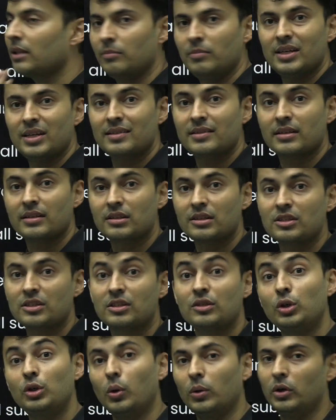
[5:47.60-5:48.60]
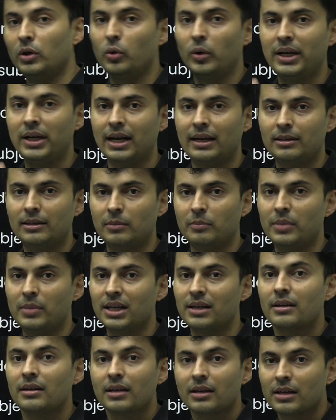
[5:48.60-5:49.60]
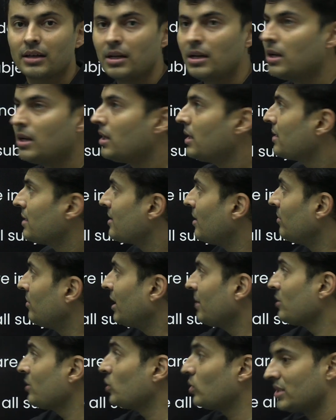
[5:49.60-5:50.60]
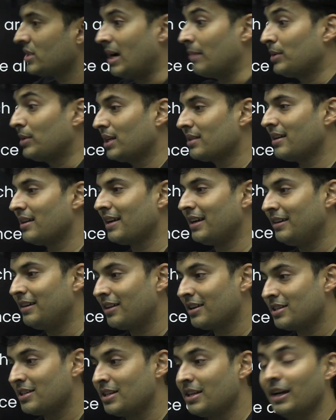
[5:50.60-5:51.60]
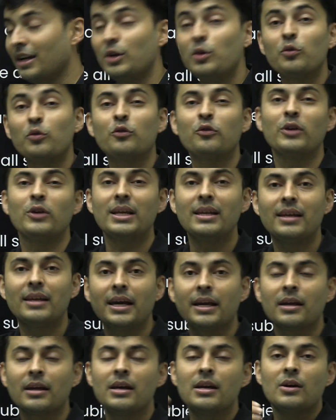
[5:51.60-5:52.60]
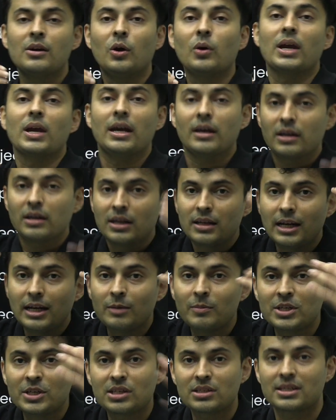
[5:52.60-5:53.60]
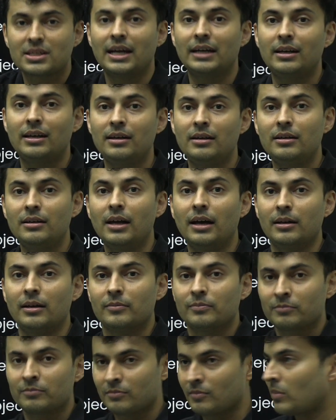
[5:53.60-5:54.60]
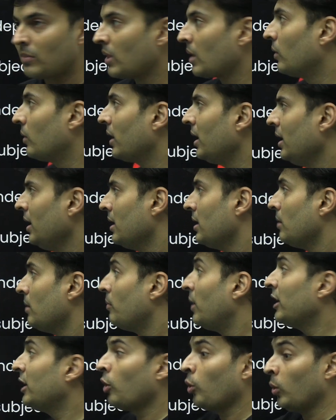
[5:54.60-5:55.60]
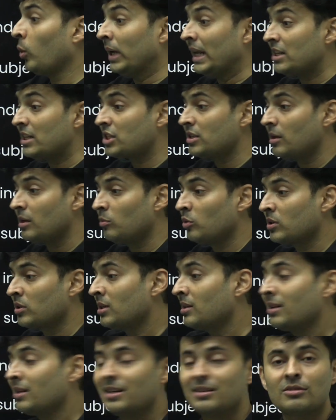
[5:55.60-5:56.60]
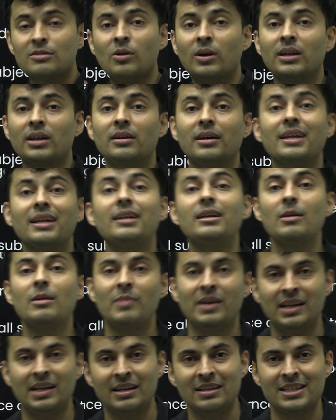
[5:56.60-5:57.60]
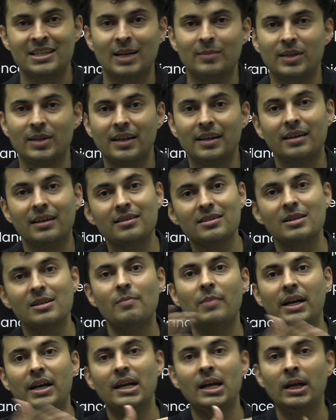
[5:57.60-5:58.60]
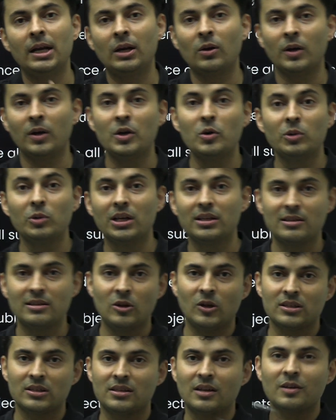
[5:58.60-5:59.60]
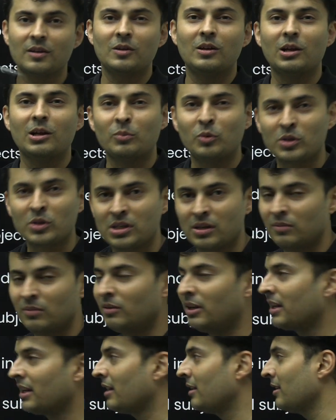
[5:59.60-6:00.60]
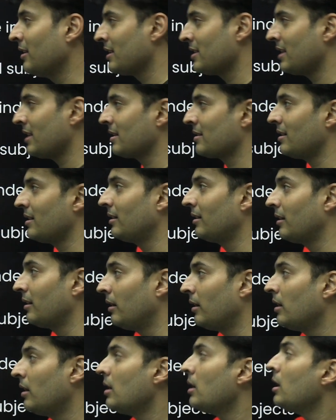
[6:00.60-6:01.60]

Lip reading: the basics, don't do it at the beginning. Sometimes those chapters are interesting and you feel like, okay, let me just get it done. Okay. But rotational motion is not an independent chapter. It is dependent on Newton's law, circular motion, work energy, etc.